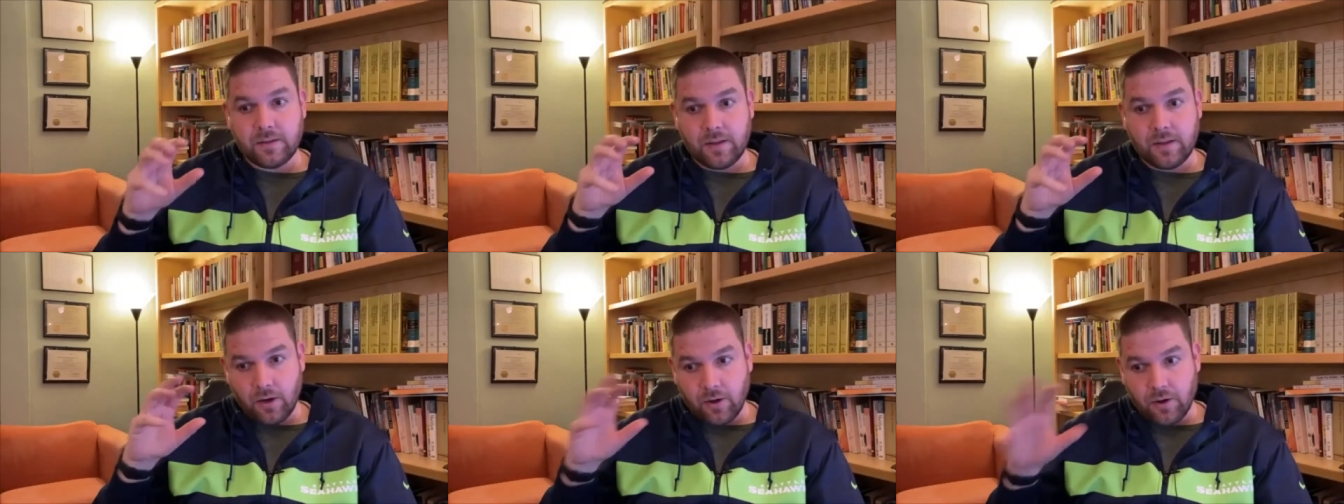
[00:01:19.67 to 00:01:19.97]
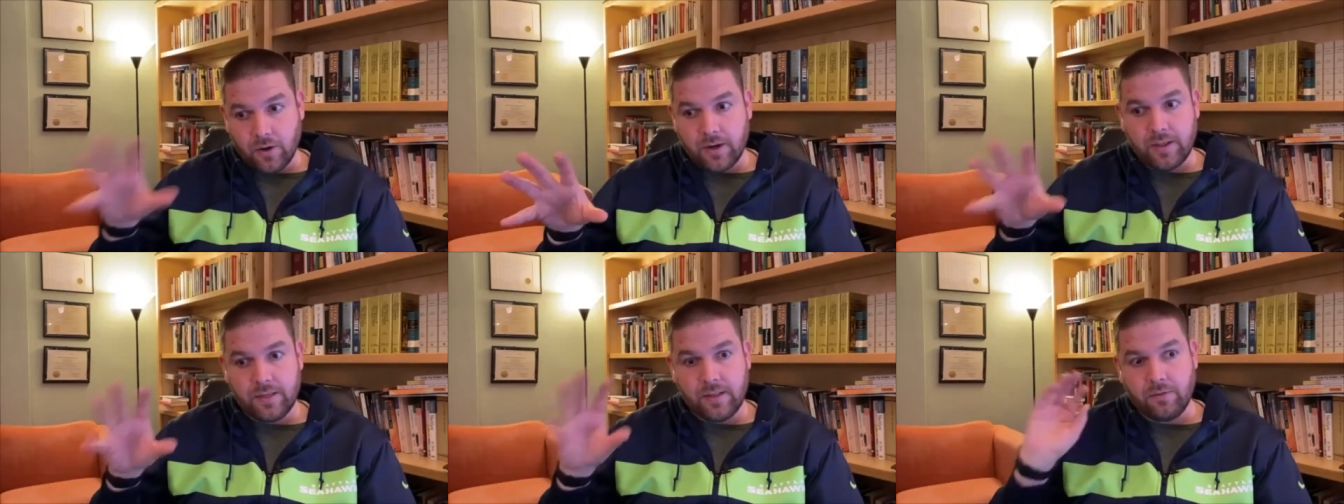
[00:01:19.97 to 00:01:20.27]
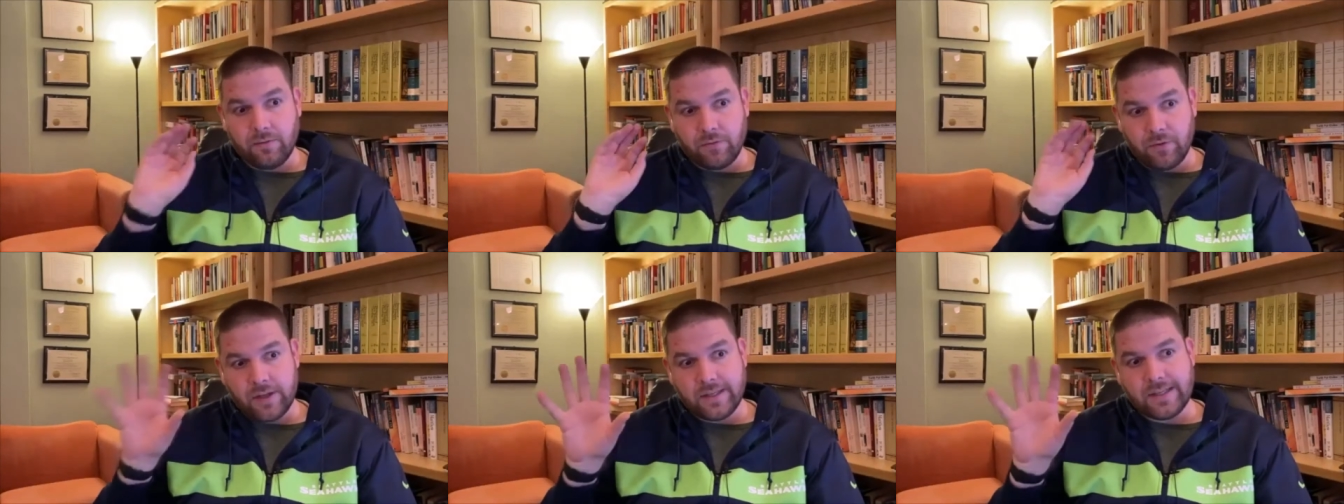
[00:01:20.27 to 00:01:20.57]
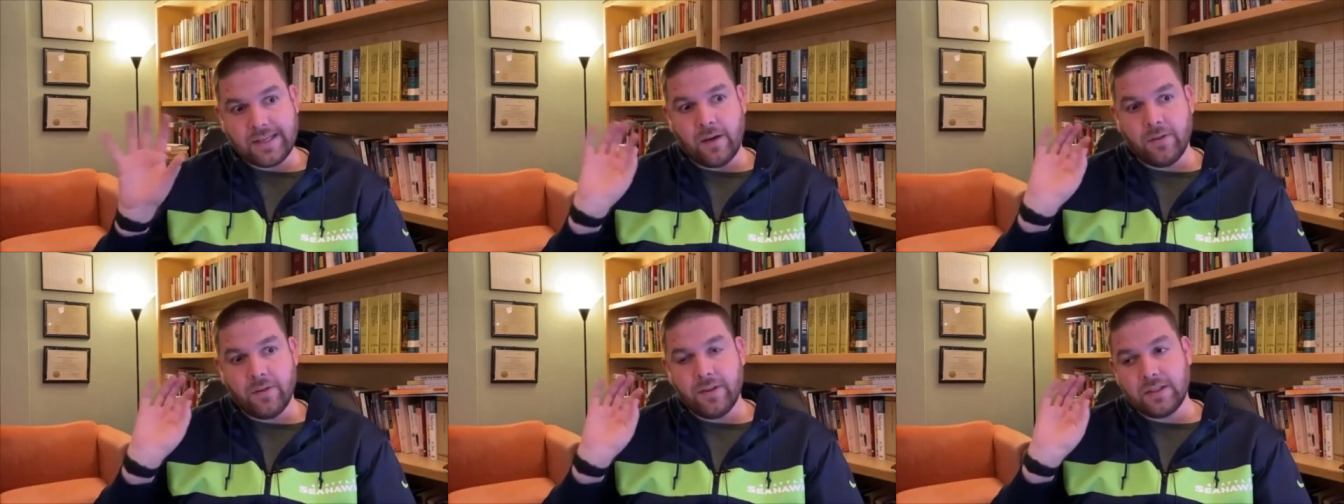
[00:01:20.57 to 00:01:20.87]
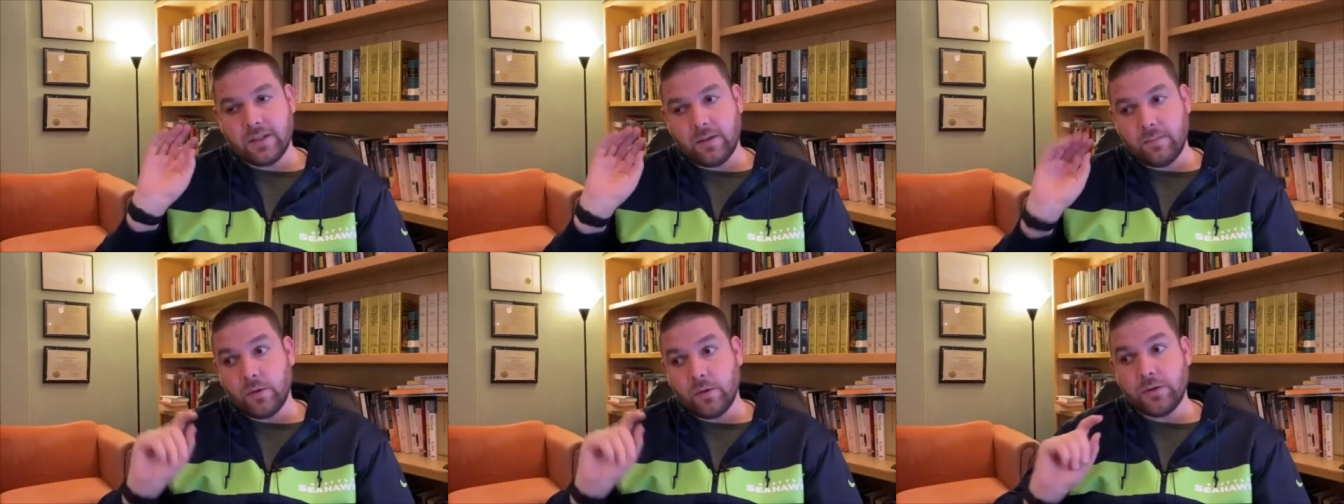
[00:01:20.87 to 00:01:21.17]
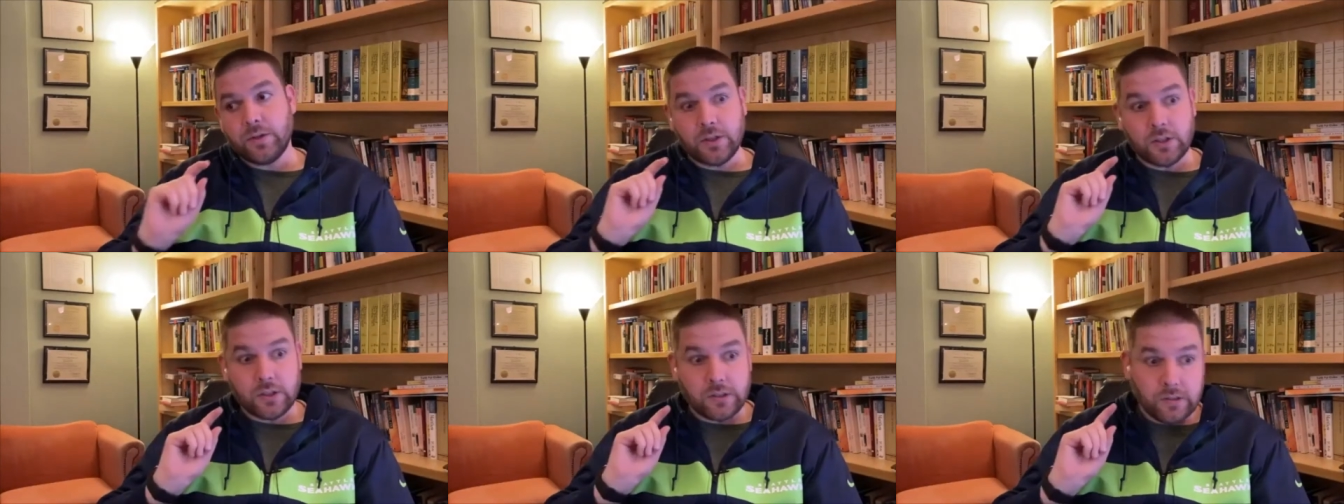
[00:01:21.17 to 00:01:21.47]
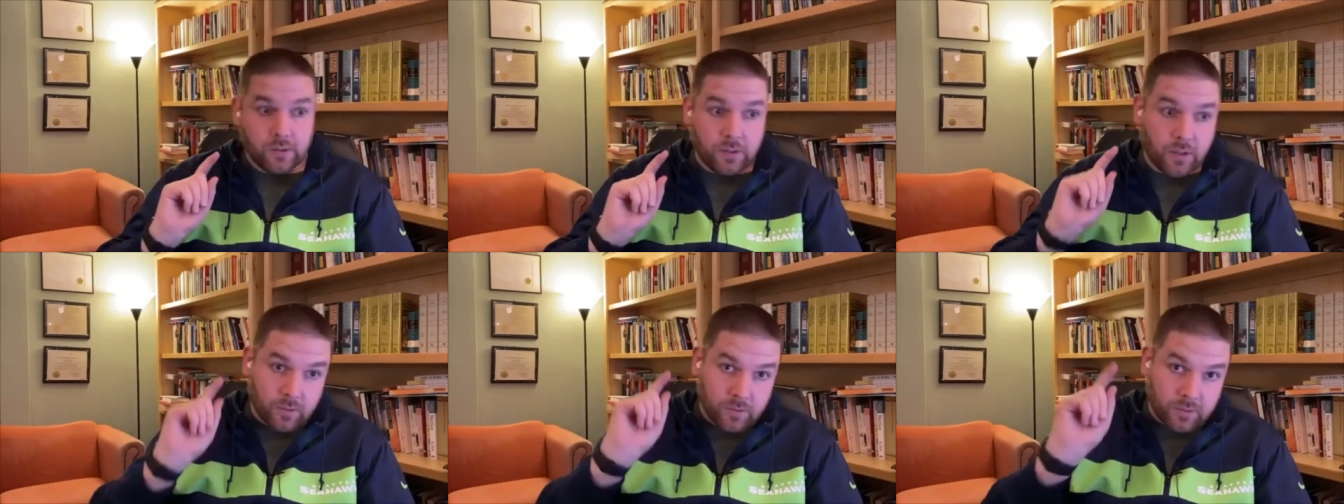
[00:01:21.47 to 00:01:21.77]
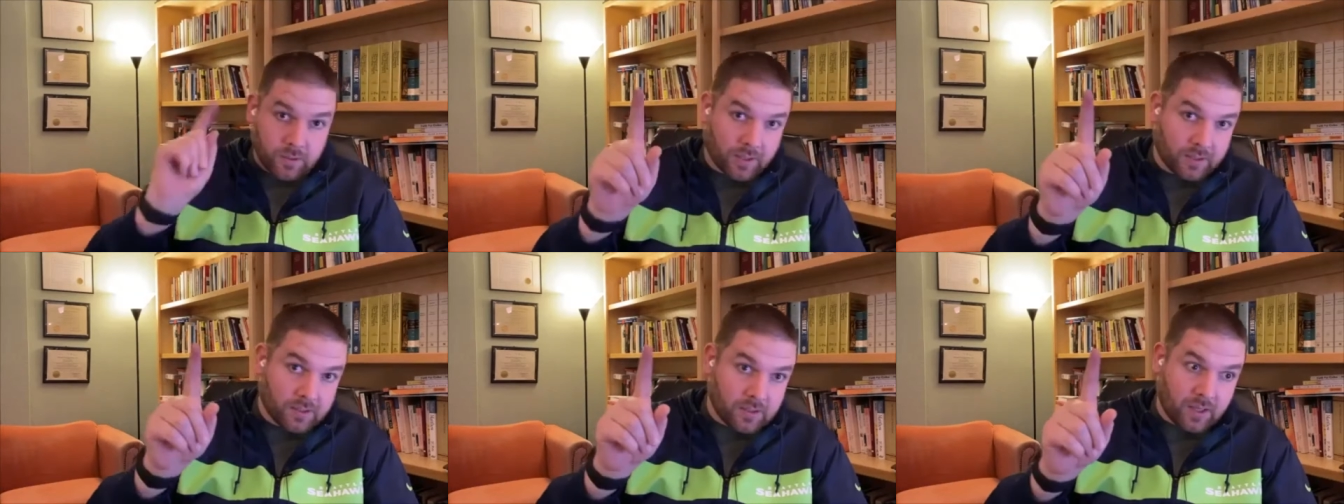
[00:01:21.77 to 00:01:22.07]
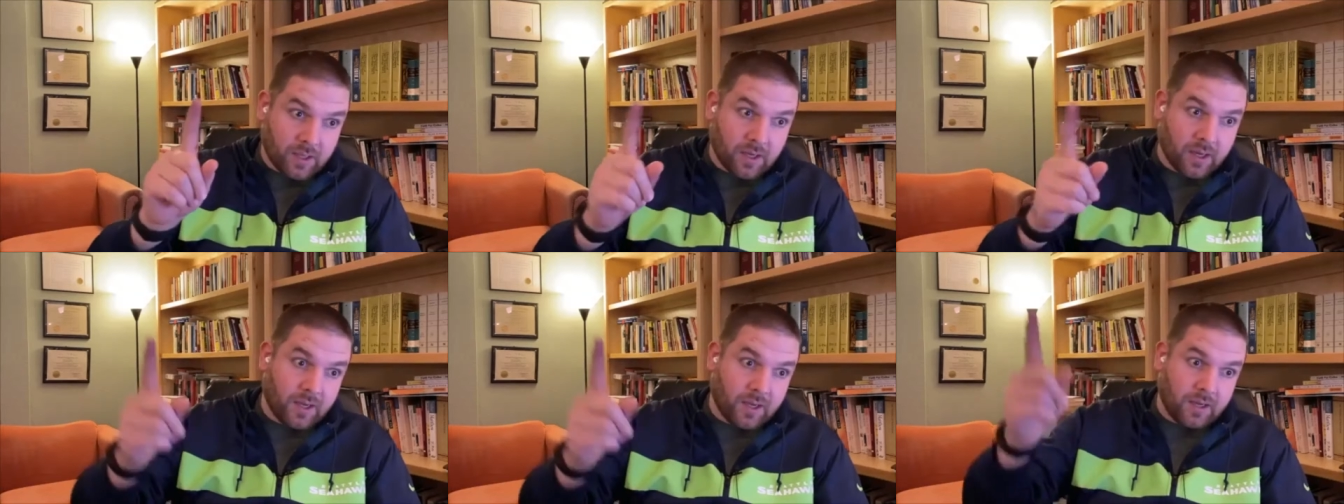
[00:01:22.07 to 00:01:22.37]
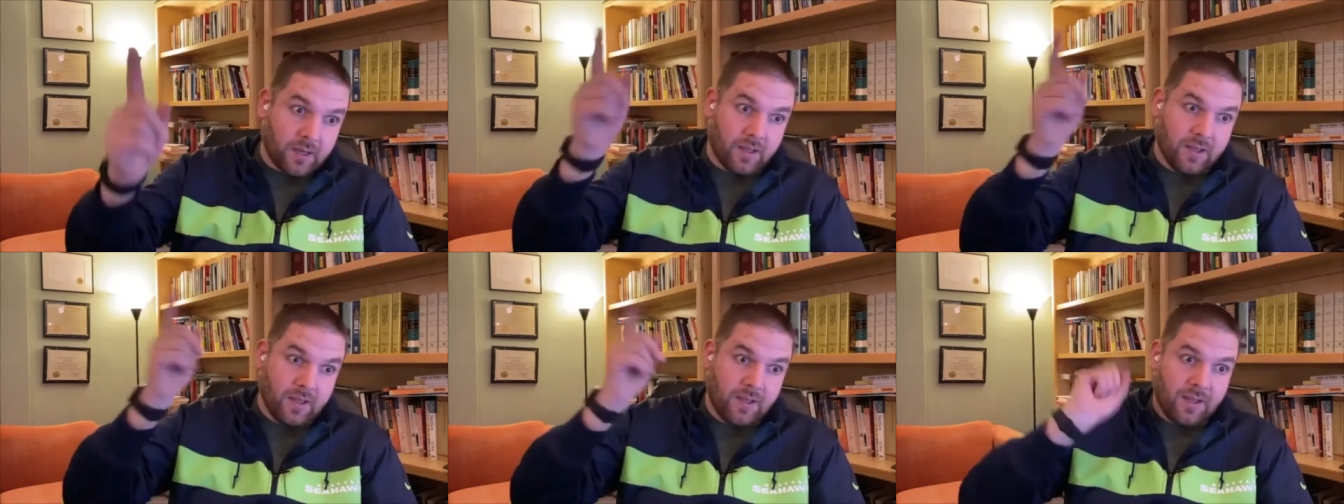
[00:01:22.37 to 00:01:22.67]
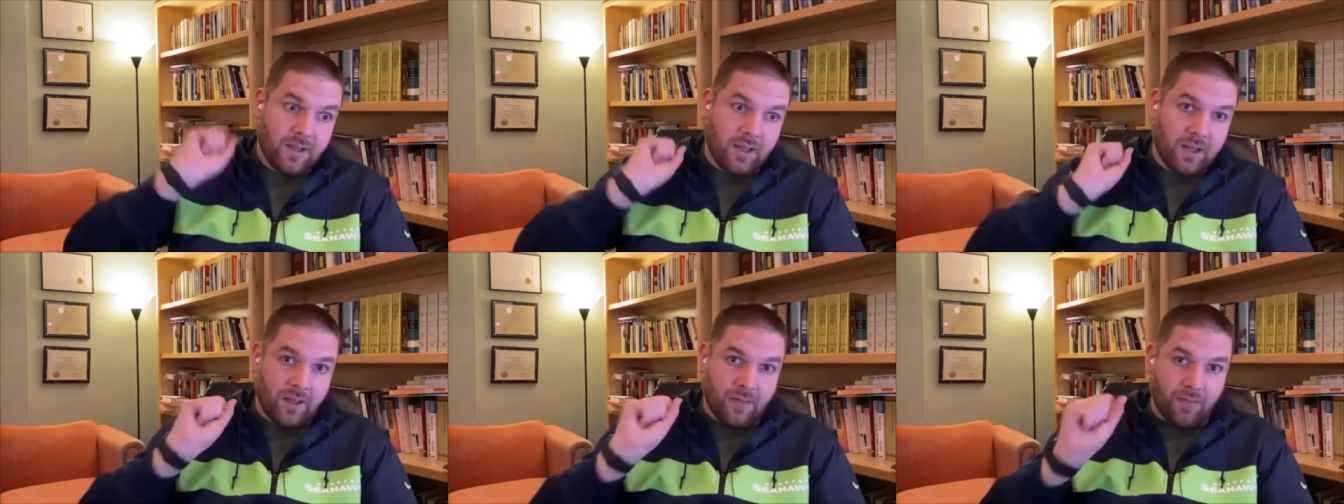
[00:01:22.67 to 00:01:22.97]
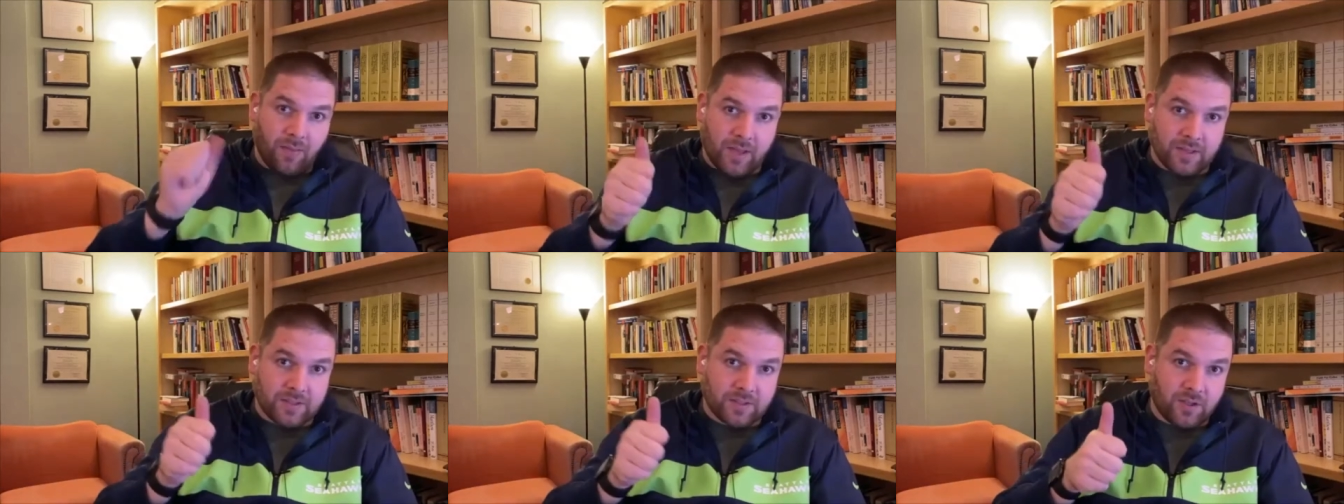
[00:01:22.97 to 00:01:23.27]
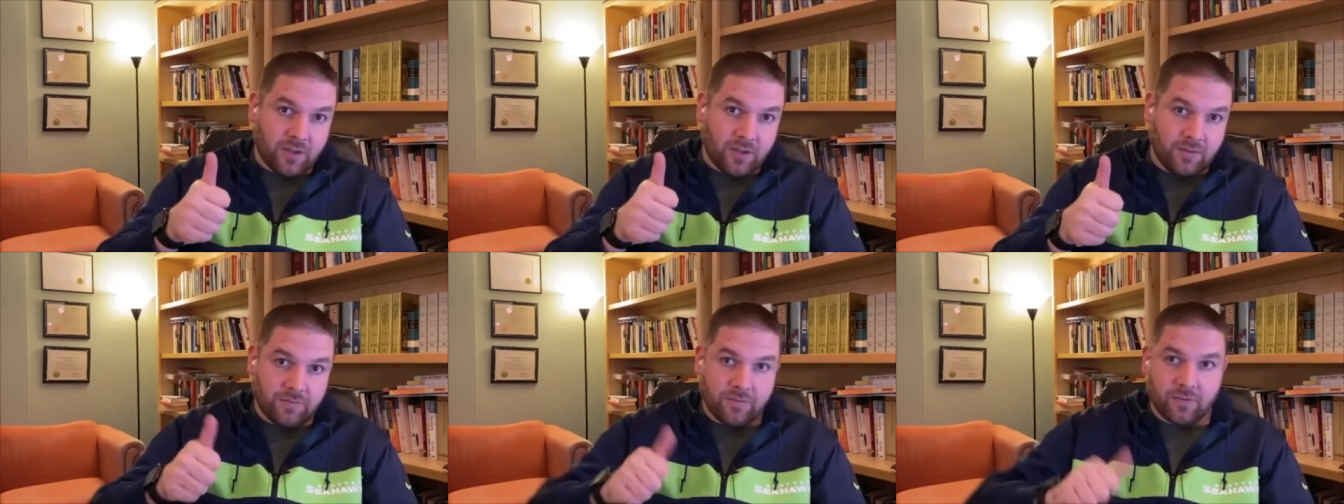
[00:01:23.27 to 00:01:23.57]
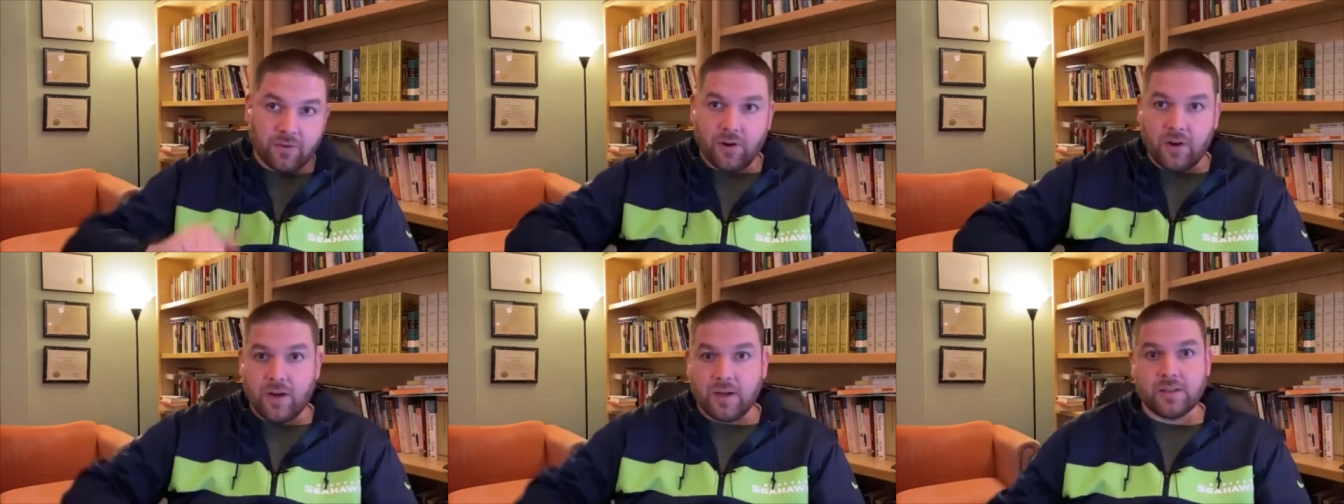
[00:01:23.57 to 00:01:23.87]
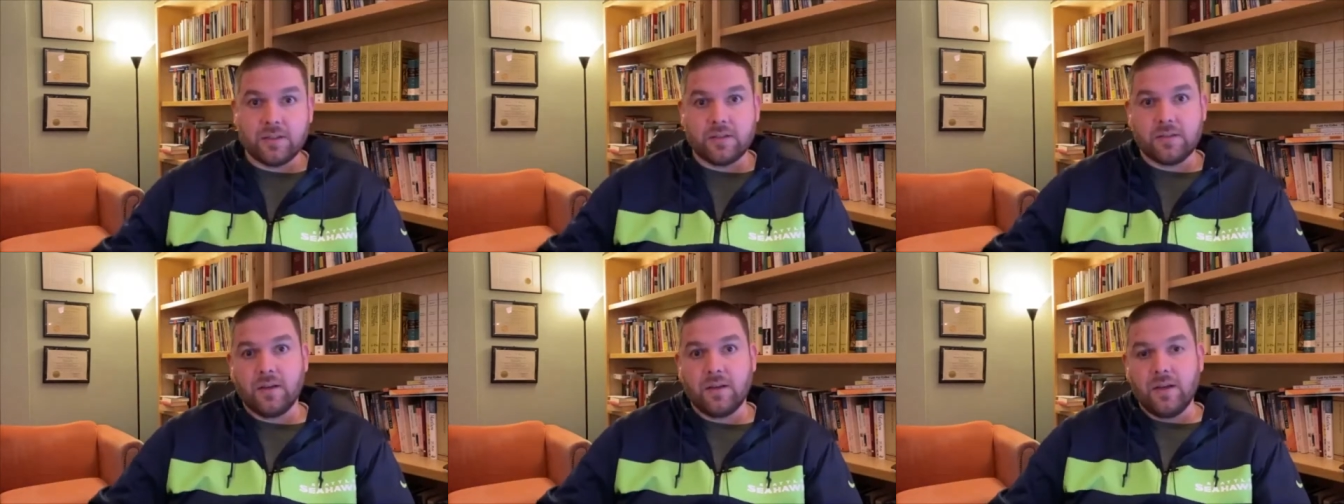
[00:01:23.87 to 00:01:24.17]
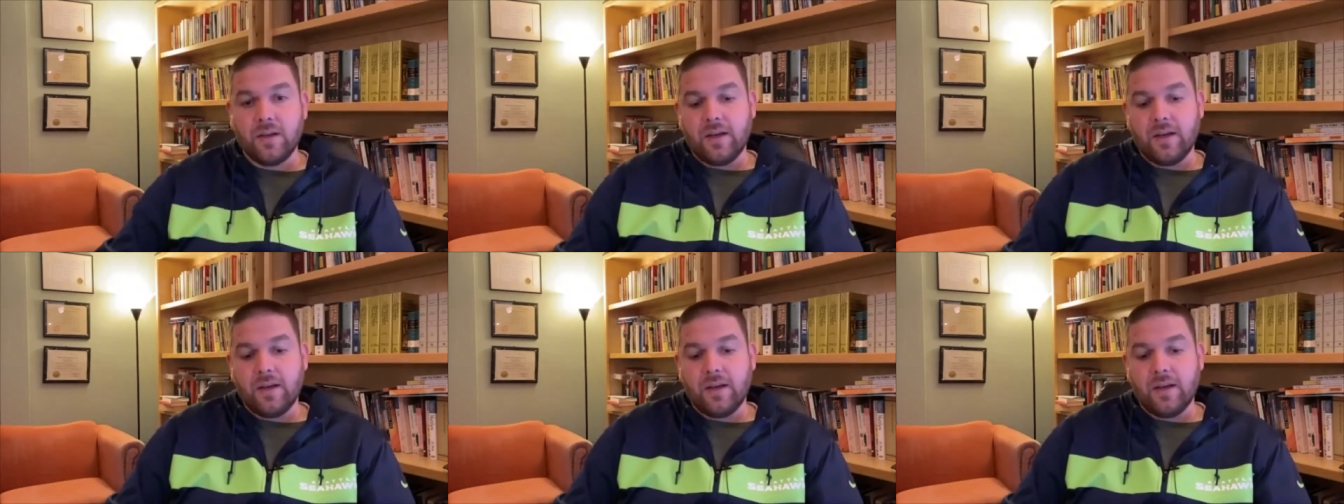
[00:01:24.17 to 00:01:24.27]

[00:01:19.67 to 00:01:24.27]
They heard it, they freaked out, and they said, "Moses, you go talk to God, and that's good for us."